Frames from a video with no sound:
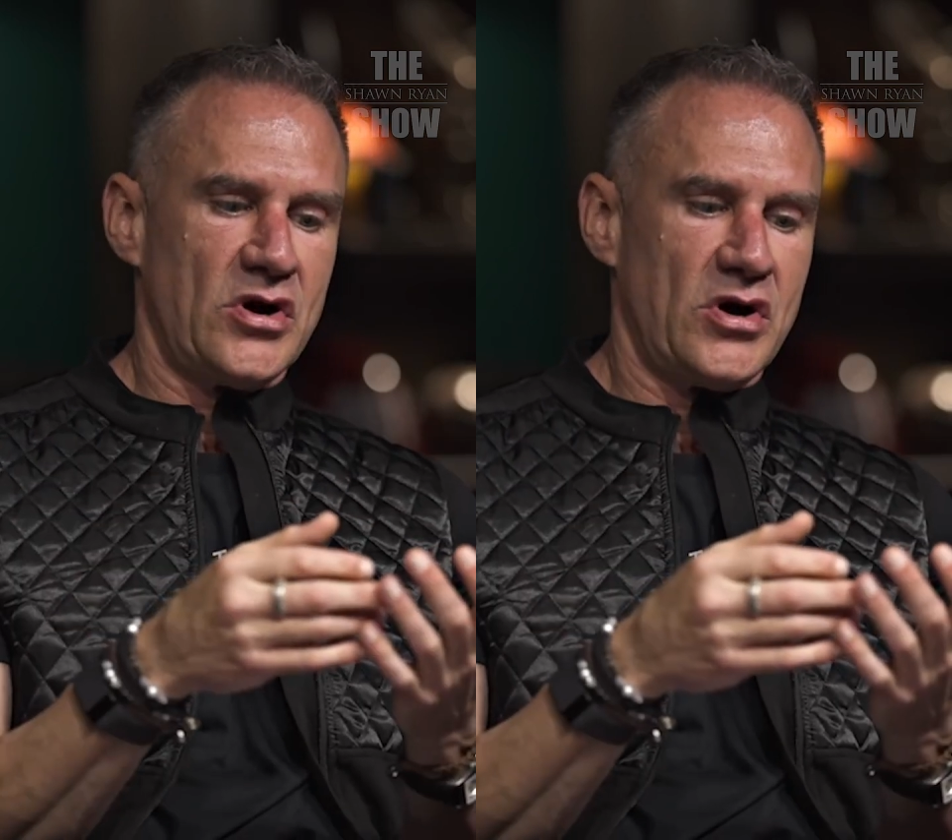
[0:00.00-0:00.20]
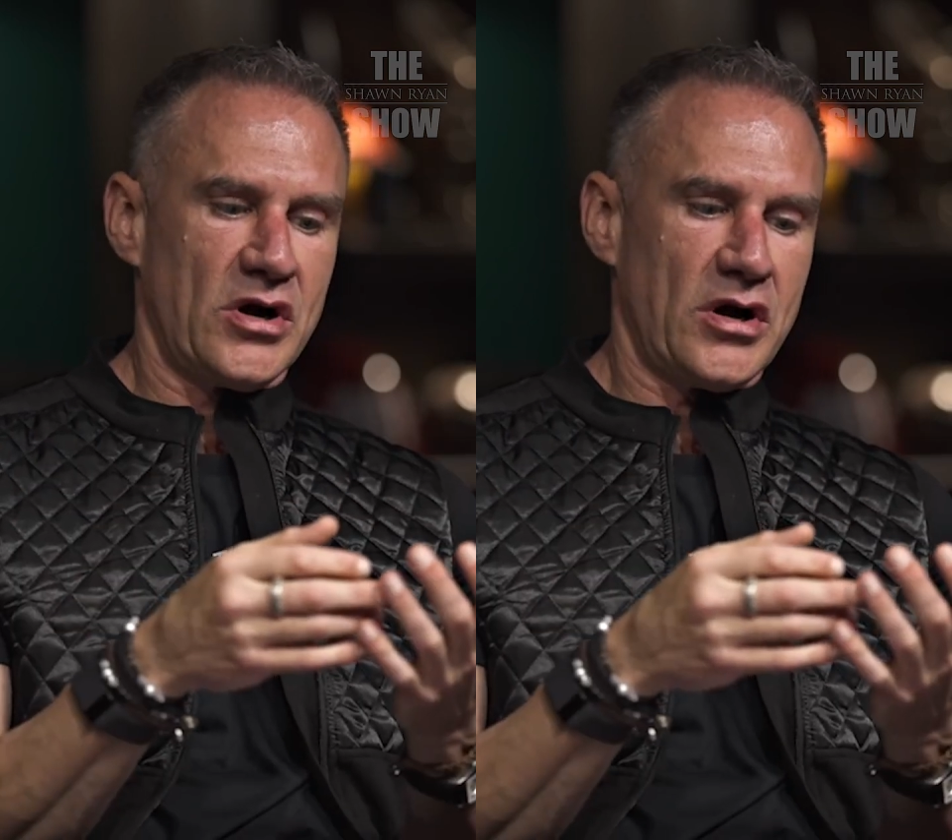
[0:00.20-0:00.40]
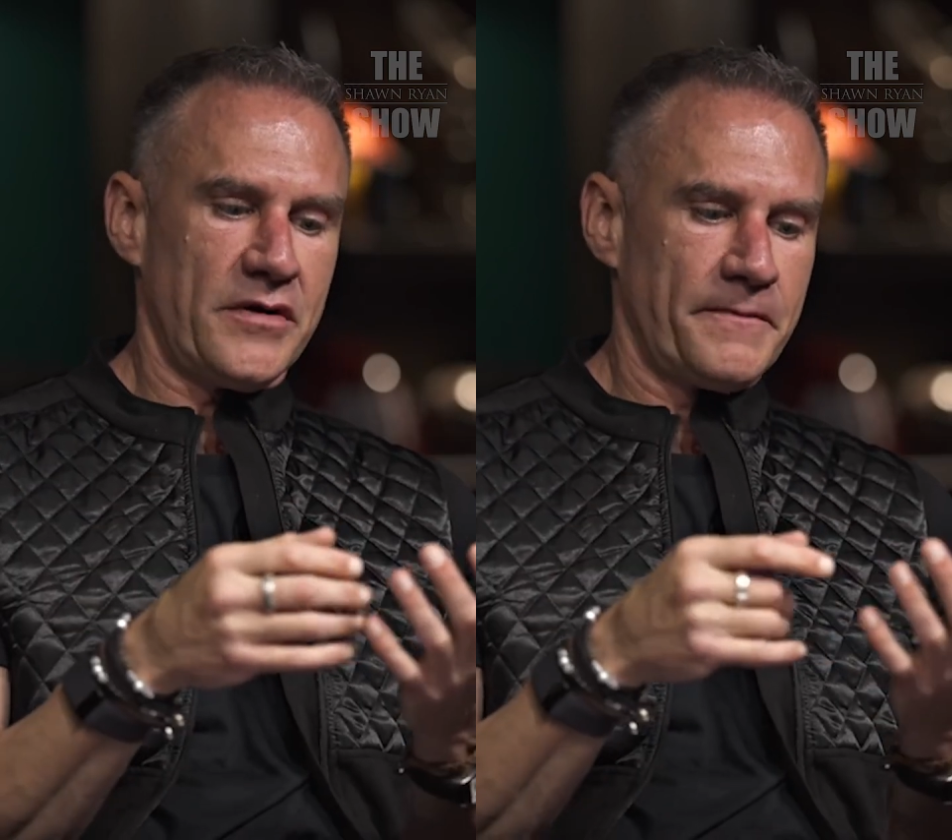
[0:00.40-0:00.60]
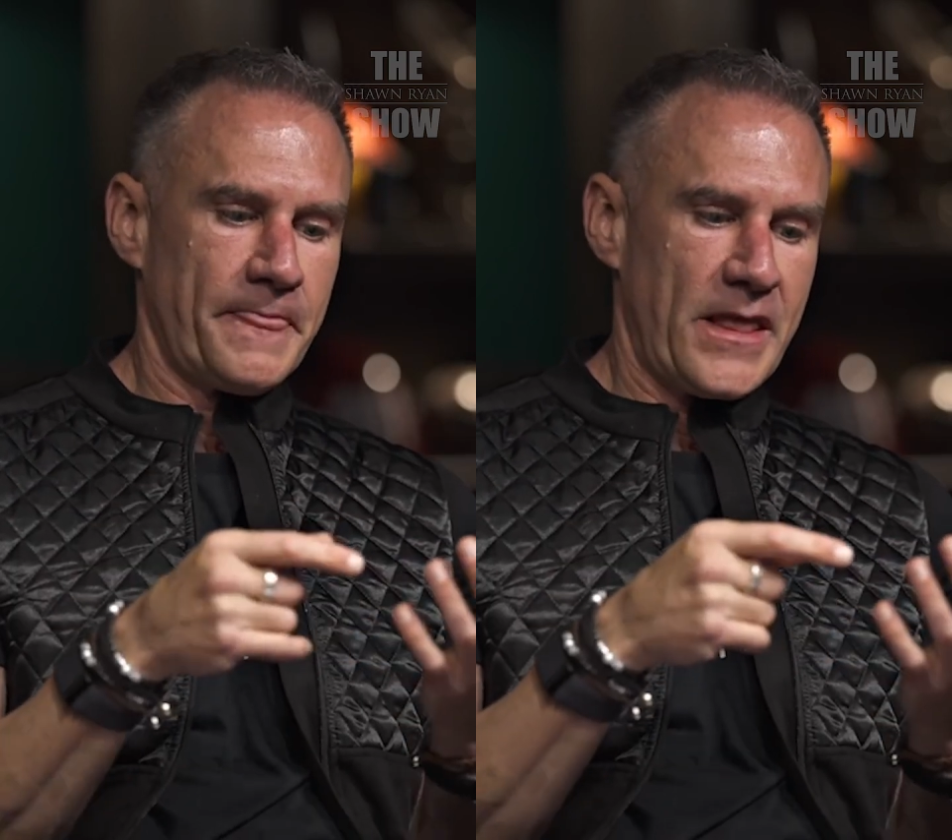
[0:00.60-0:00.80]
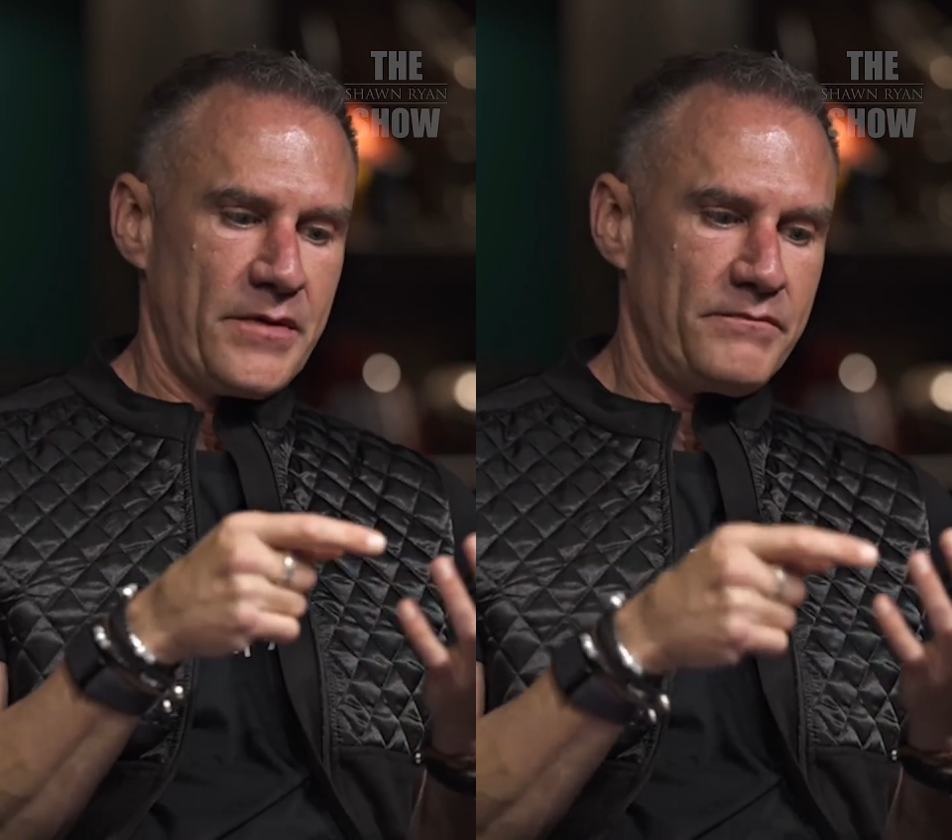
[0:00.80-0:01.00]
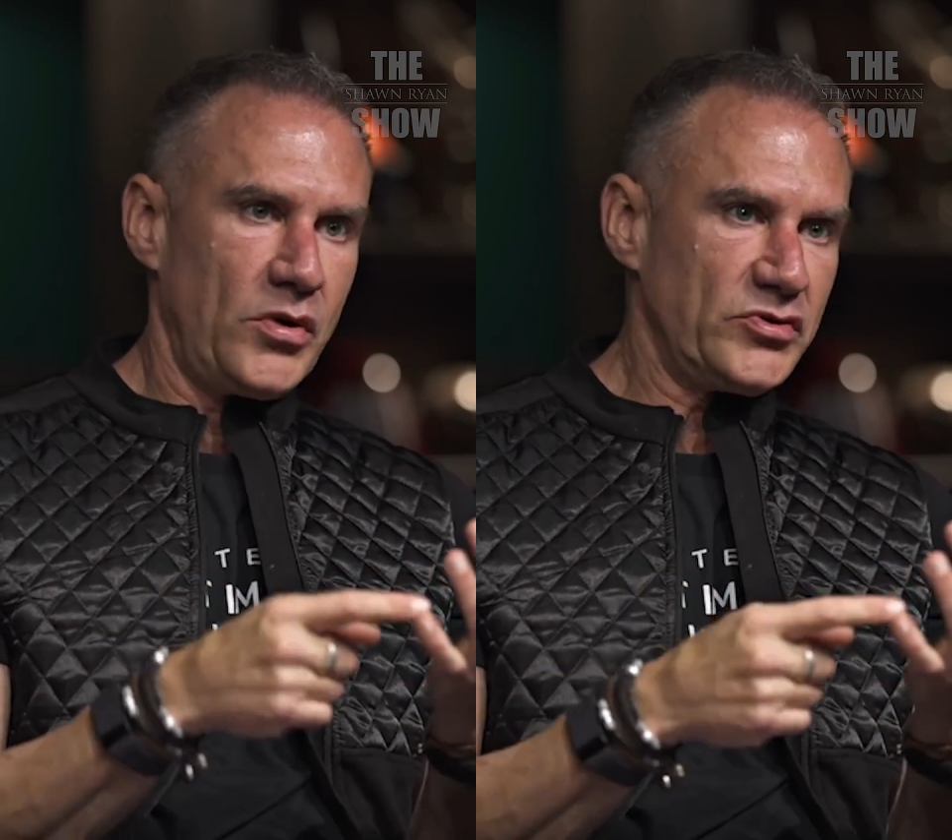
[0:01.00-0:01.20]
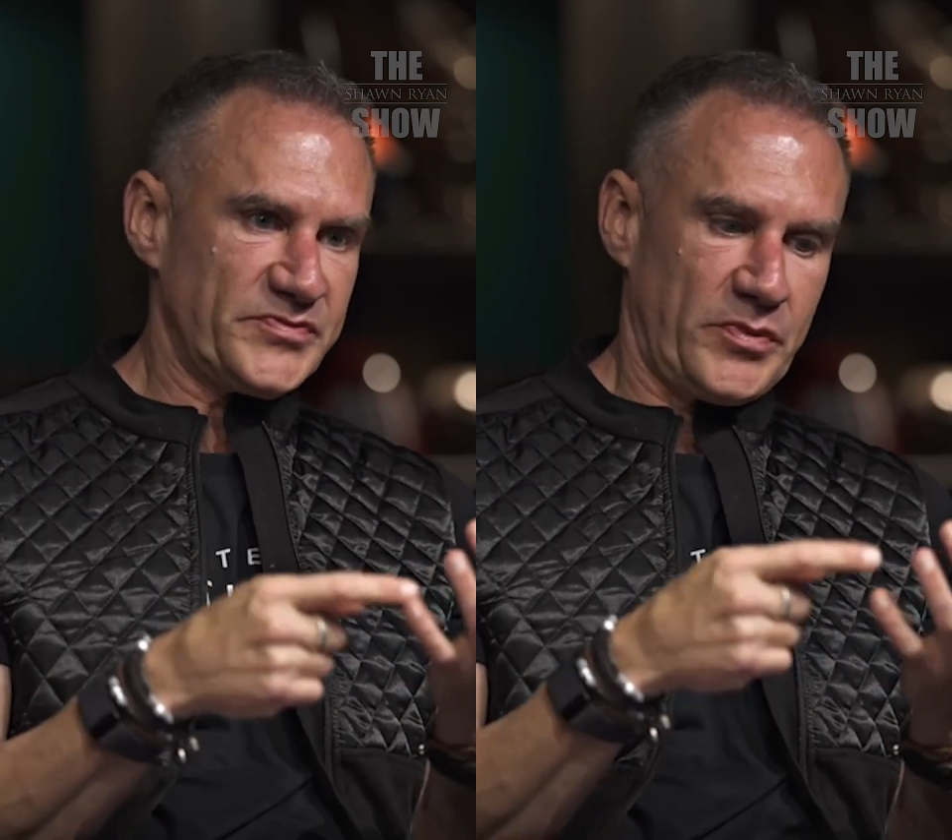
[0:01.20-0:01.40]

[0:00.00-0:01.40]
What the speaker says: are mold